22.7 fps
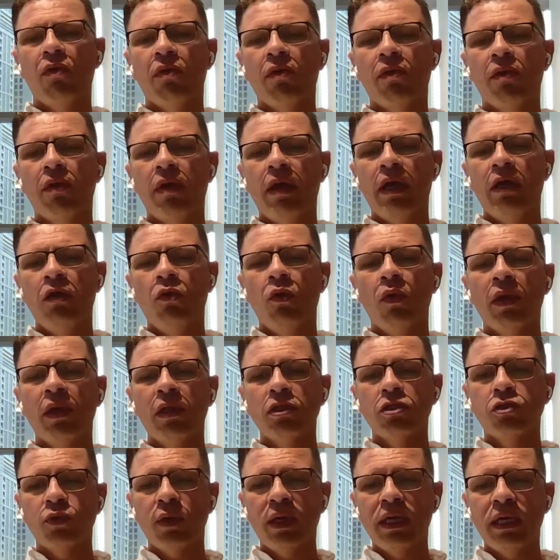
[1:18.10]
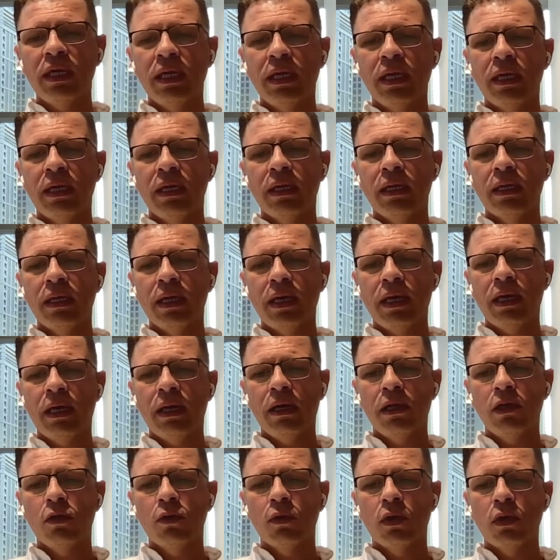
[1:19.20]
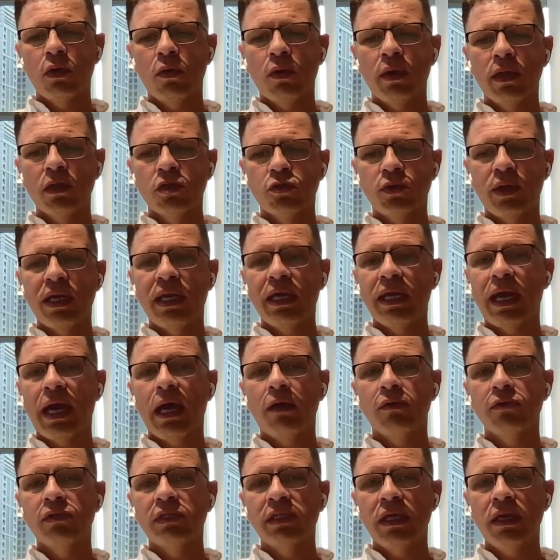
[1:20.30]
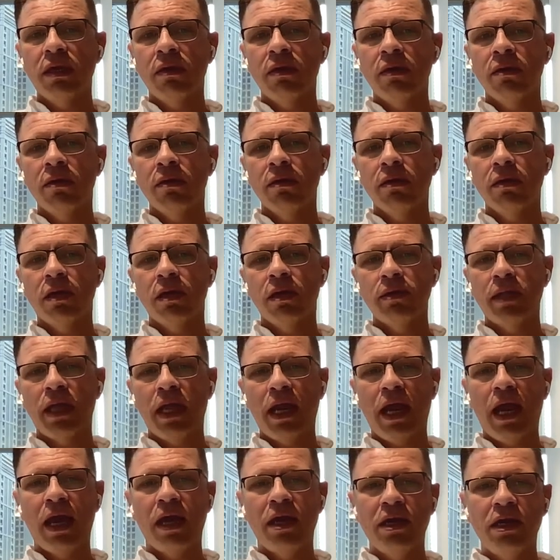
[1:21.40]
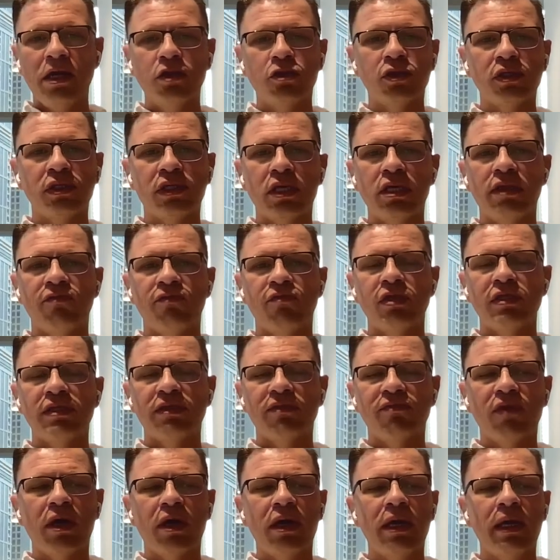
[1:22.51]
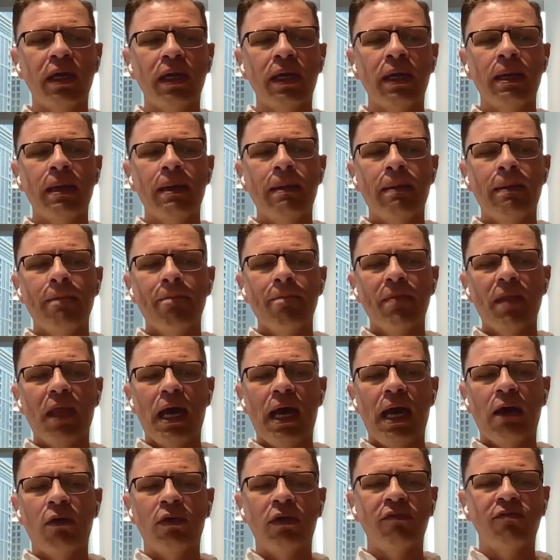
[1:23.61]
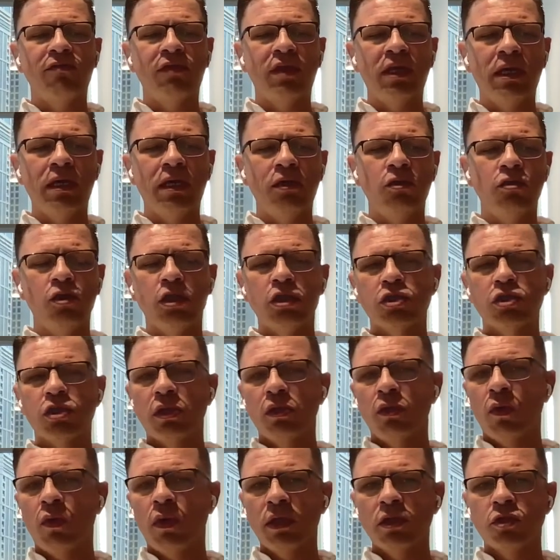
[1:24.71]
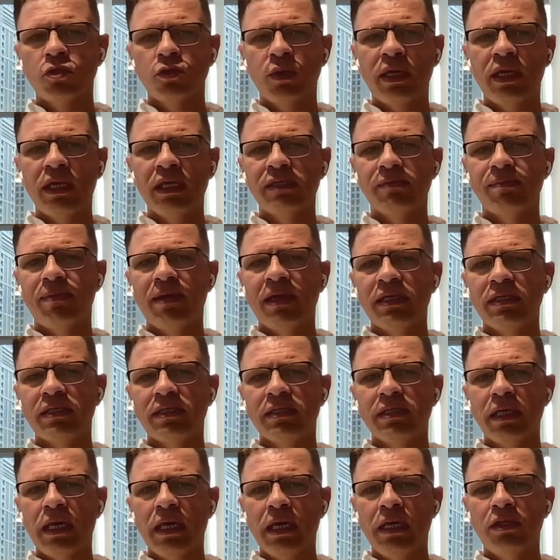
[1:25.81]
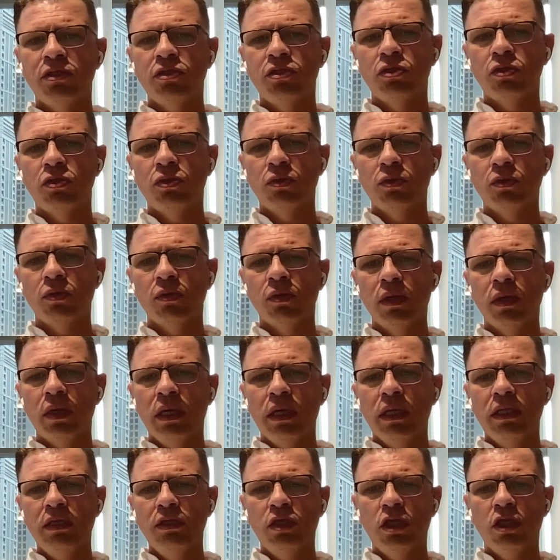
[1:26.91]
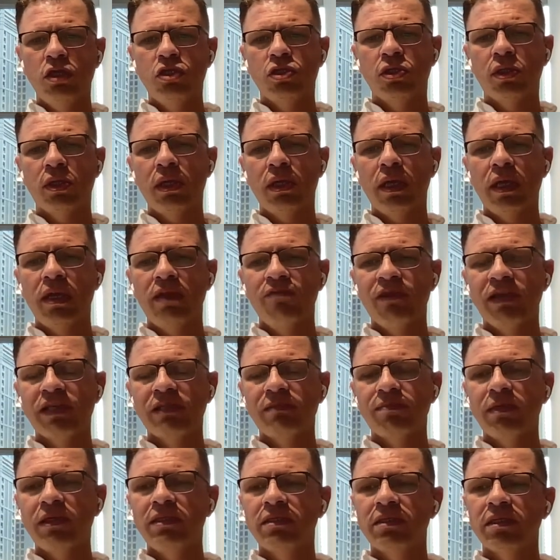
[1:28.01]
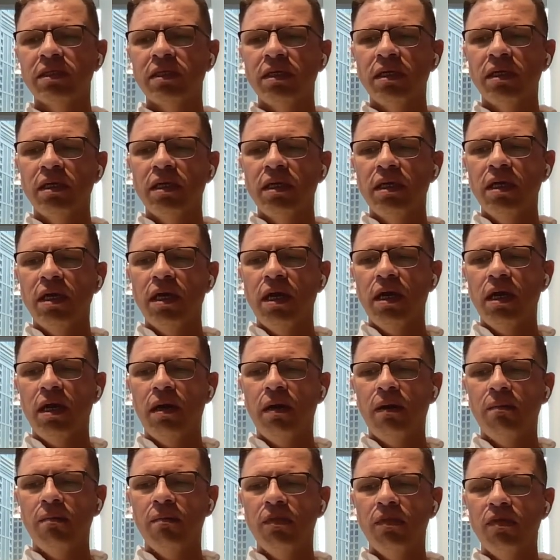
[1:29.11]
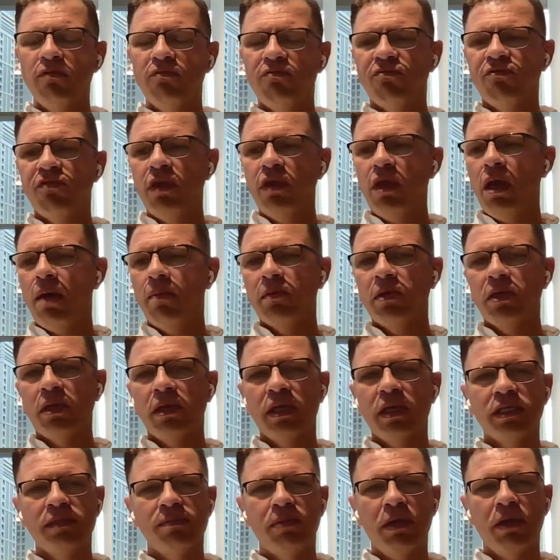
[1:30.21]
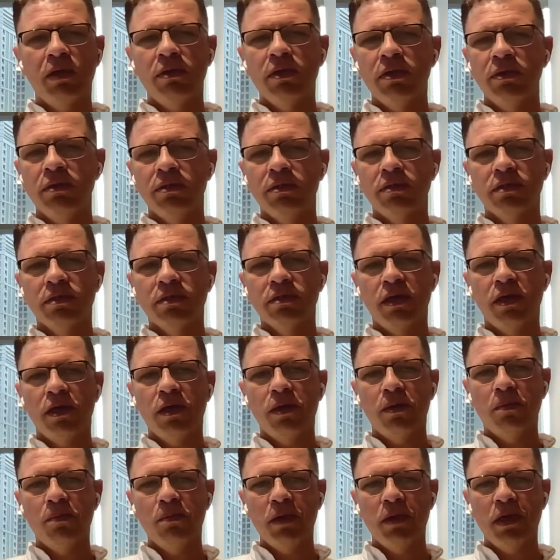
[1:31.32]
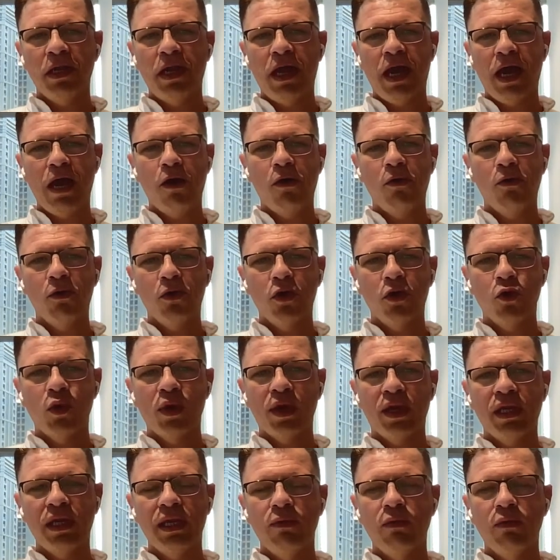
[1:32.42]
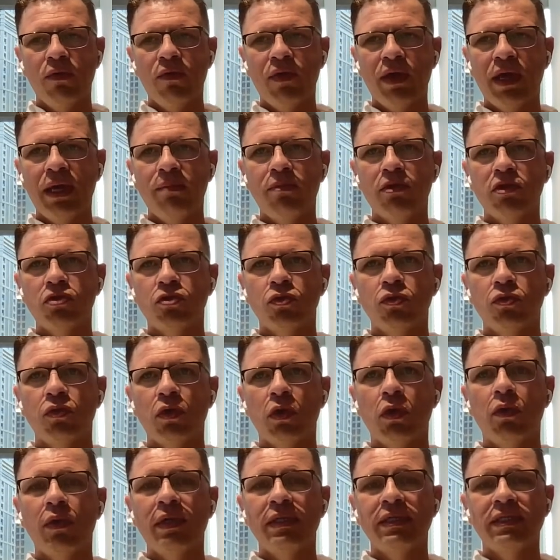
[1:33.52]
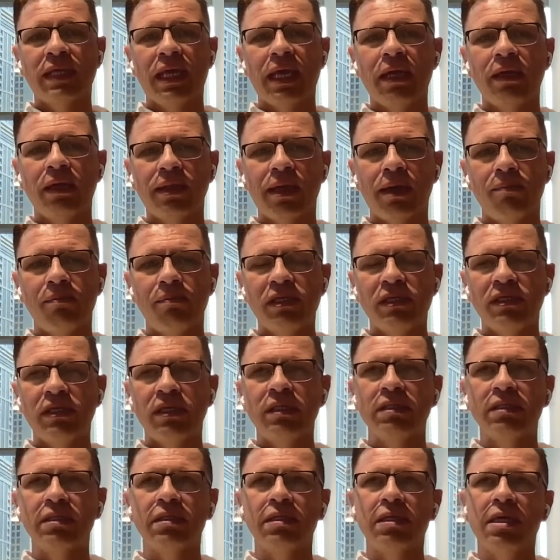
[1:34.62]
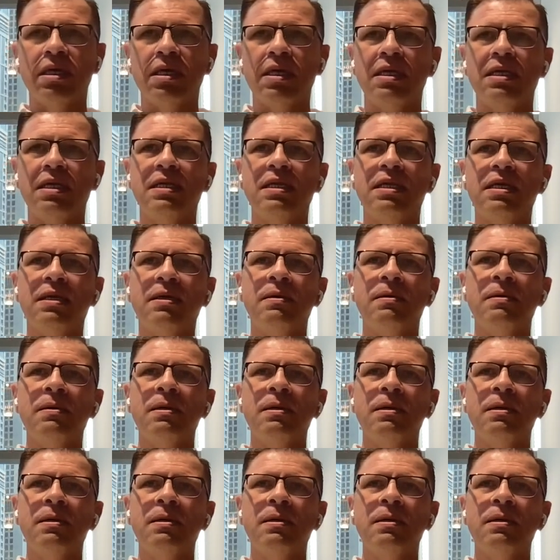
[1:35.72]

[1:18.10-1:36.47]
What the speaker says: for a local oil trading house here that had an interest in diversifying out of the traditional oil trading space into digital and investments. Phenomenal experience in how quickly we were able to grow and scale that business, and